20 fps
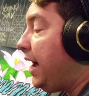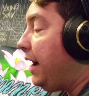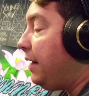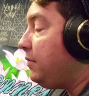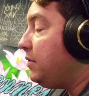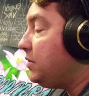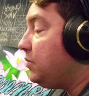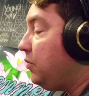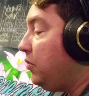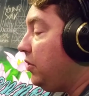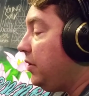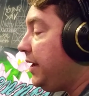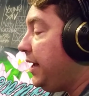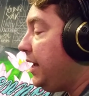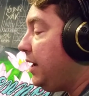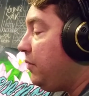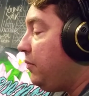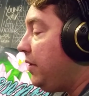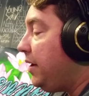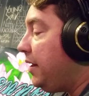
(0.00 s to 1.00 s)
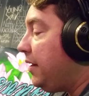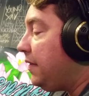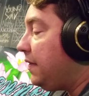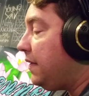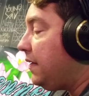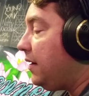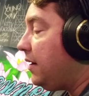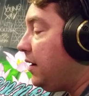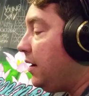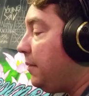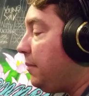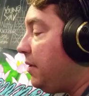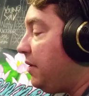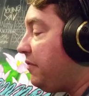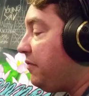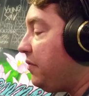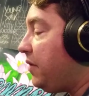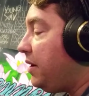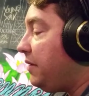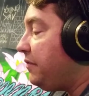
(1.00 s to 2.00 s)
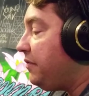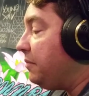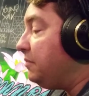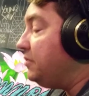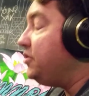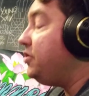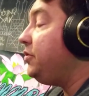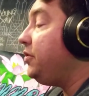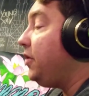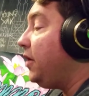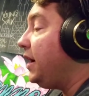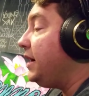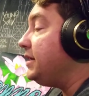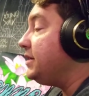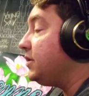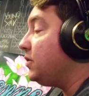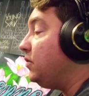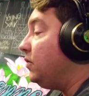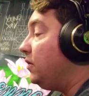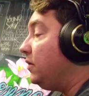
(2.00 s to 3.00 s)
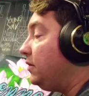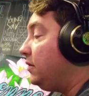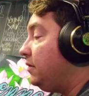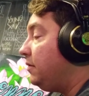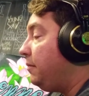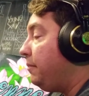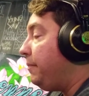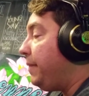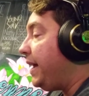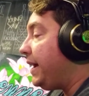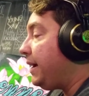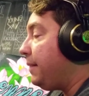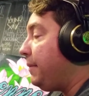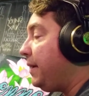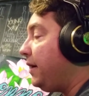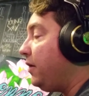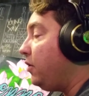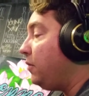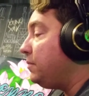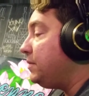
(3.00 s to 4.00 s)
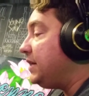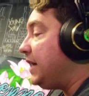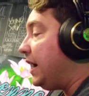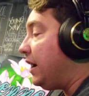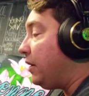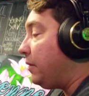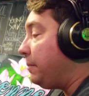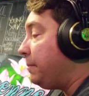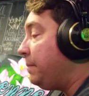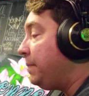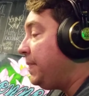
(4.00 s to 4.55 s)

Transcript: was working with a friend from junior high school back in my hometown,